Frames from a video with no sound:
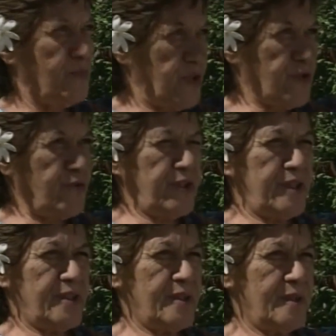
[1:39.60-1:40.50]
the
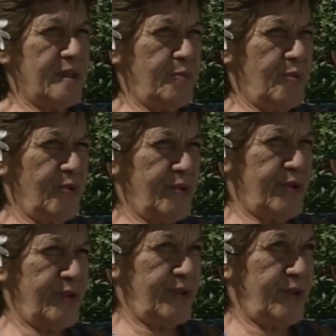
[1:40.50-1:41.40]
missionaries
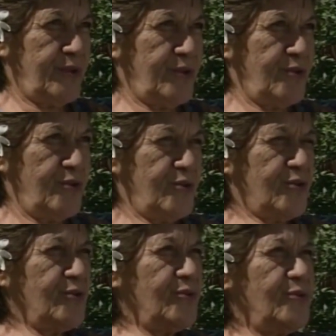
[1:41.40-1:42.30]
supported her.
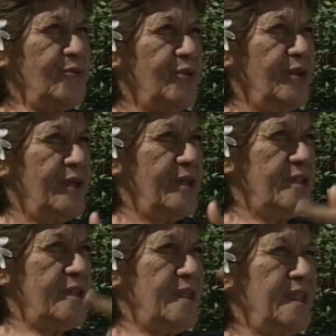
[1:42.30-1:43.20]
Two,
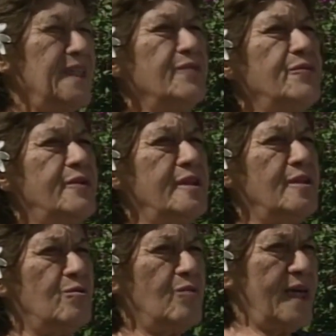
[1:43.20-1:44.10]
she lived
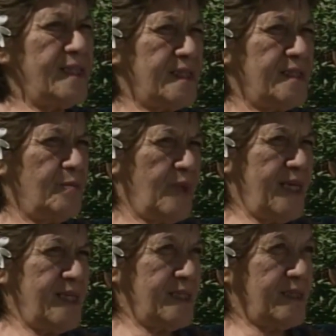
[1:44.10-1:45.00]
in the right
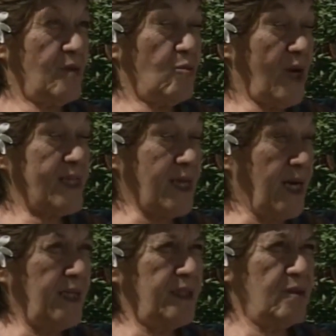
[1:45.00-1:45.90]
place, the right
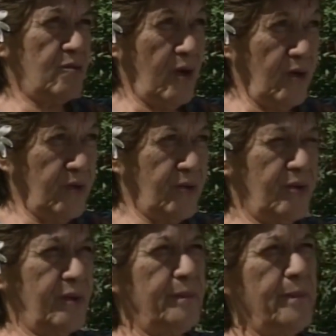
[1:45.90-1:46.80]
island,
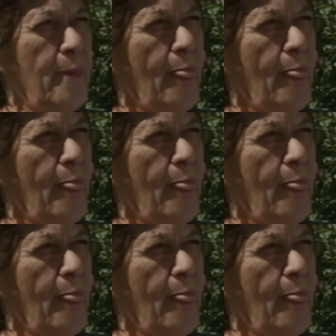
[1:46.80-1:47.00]
Rarotonga.